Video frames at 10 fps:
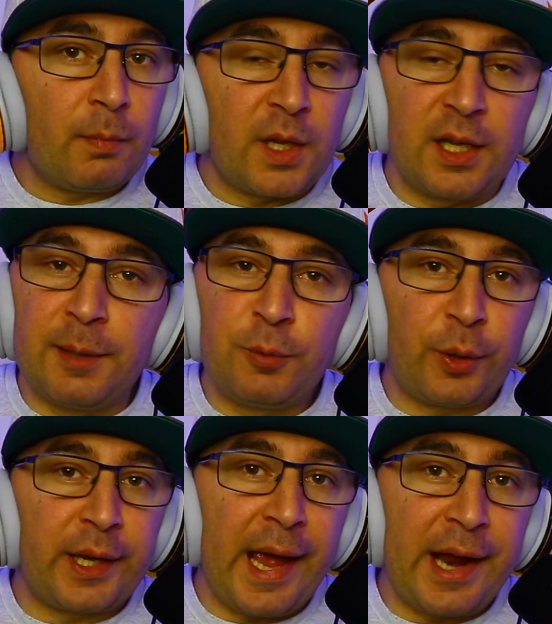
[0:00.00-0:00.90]
keep
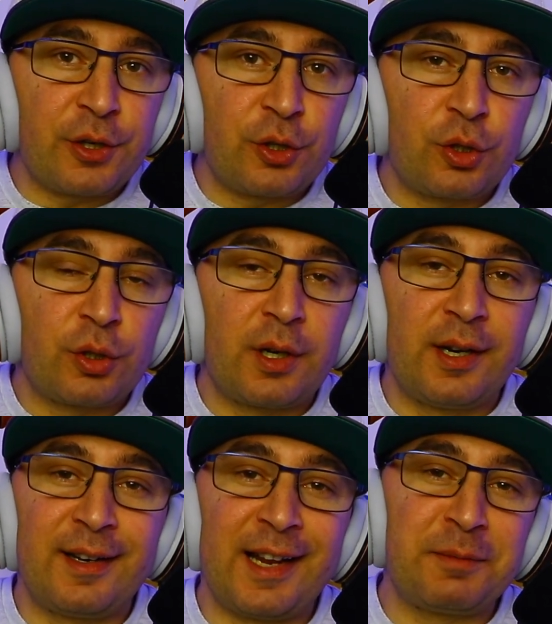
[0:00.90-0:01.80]
your cash.
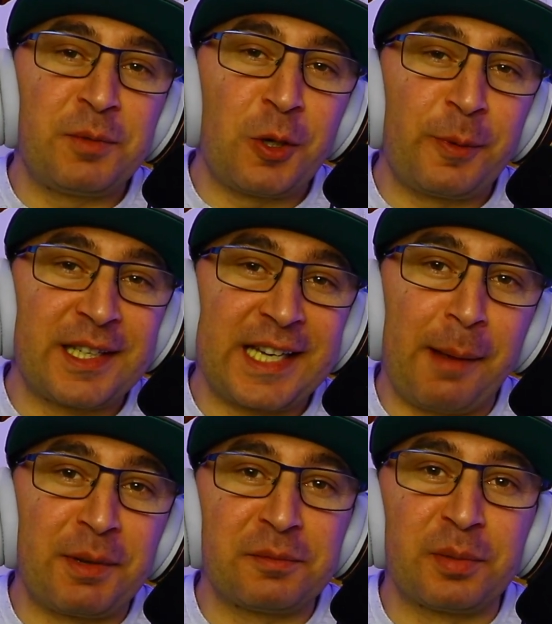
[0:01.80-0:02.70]
Let me know in the
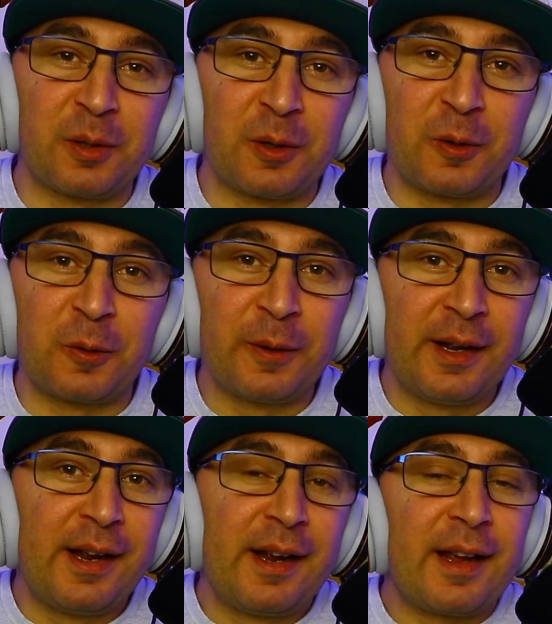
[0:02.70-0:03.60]
comments below.
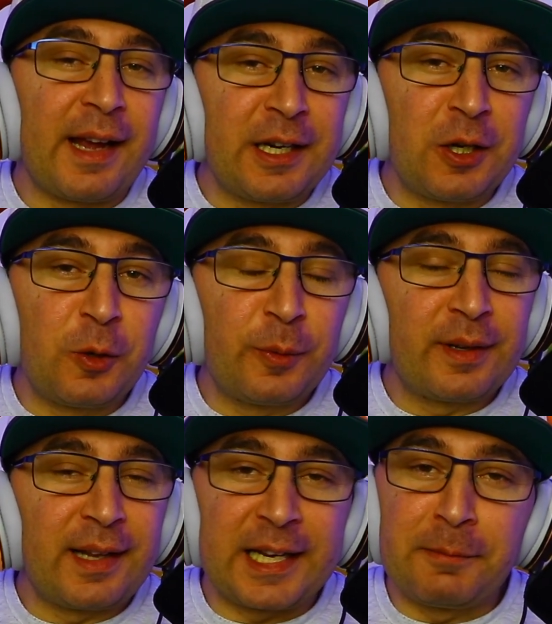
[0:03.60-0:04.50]
I know,
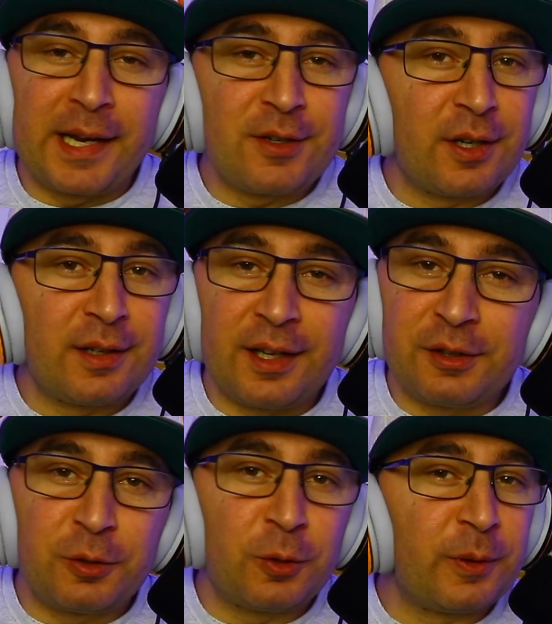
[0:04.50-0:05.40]
like I mentioned,
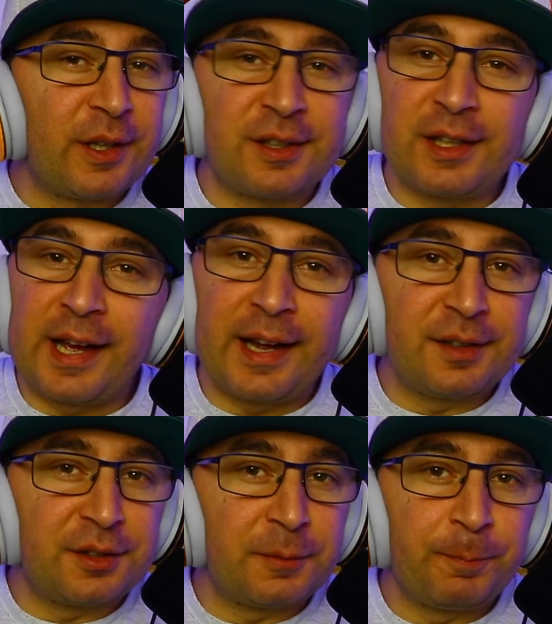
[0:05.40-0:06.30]
it's cool, it's
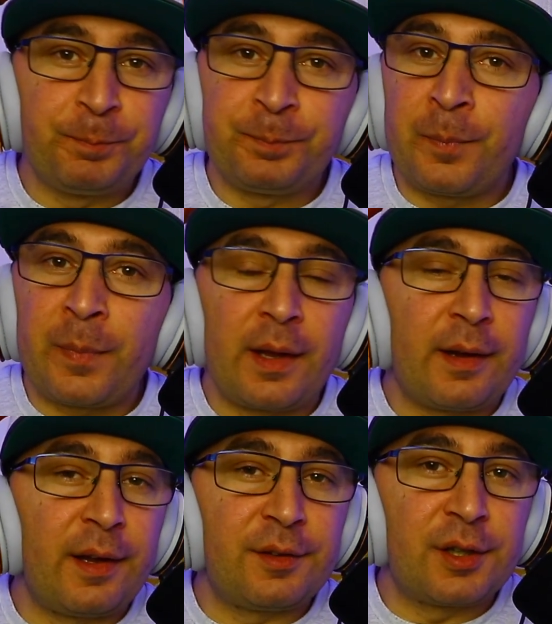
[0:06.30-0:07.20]
nice,
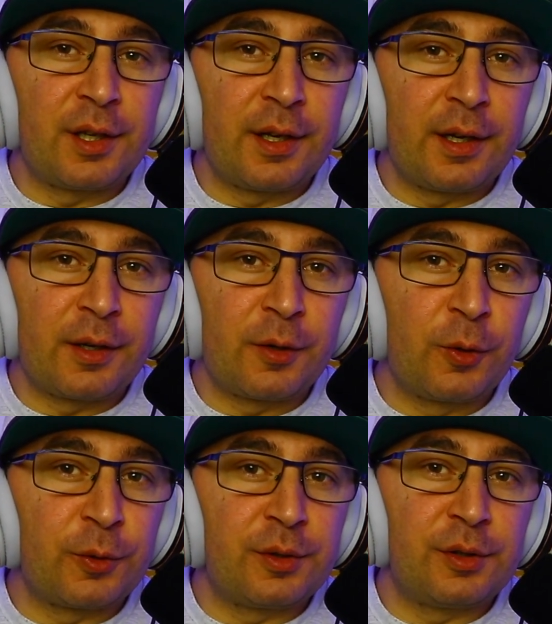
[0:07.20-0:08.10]
it's a
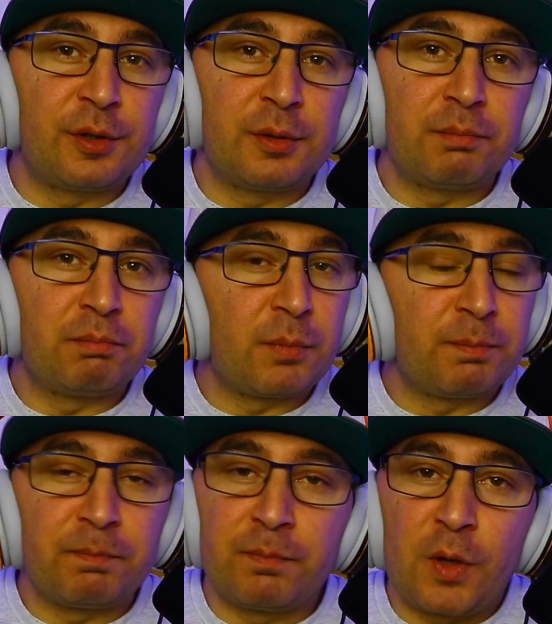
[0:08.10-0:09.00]
good
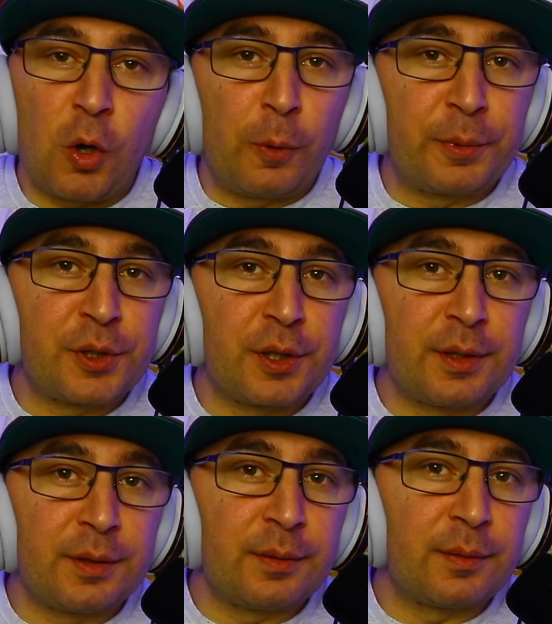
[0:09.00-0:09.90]

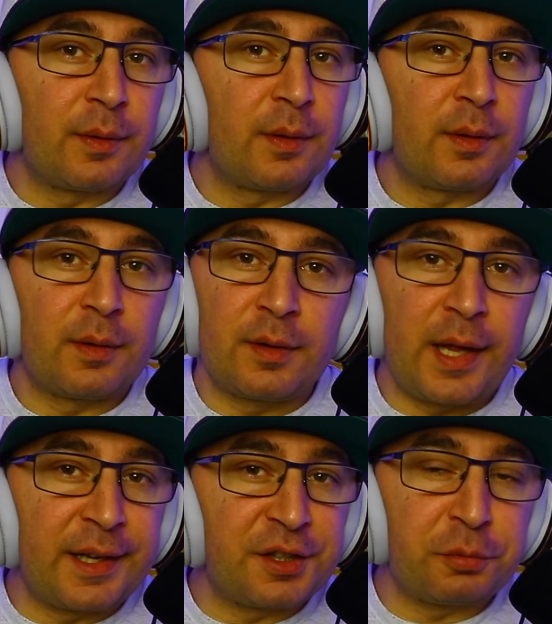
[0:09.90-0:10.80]
option,
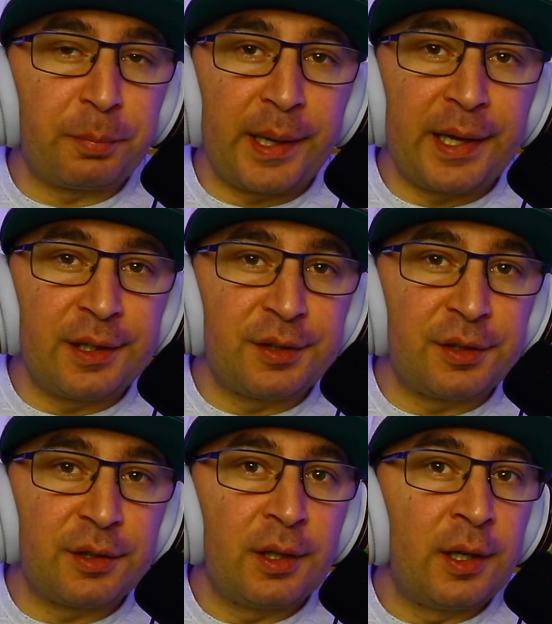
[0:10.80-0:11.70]
takes
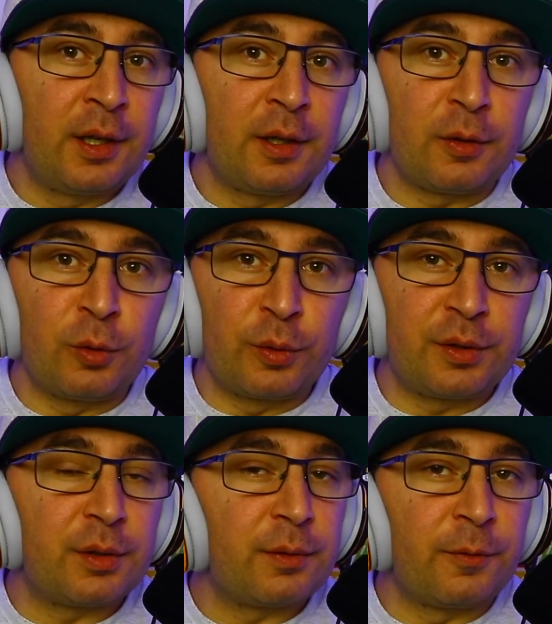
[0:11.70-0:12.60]
space,
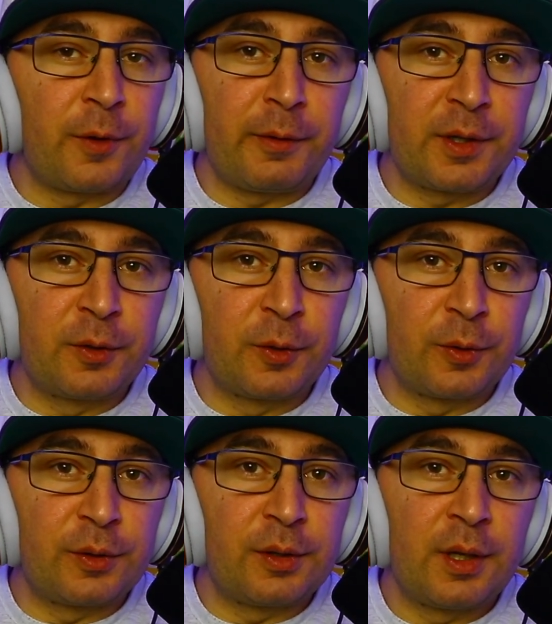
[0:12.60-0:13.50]
looks very
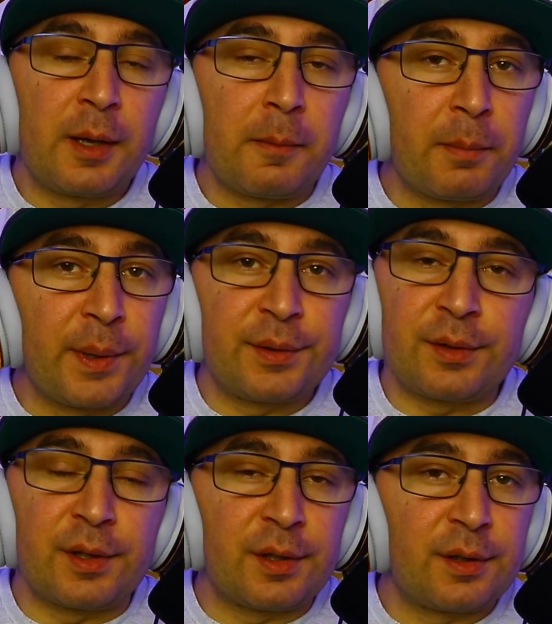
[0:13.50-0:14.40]
good, but
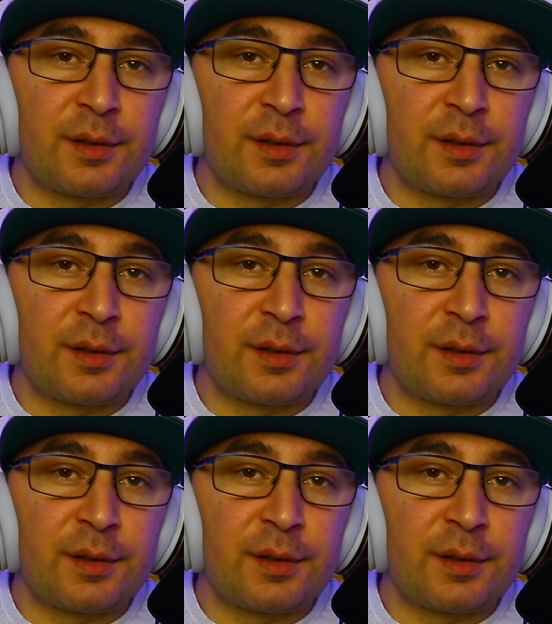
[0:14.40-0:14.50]
the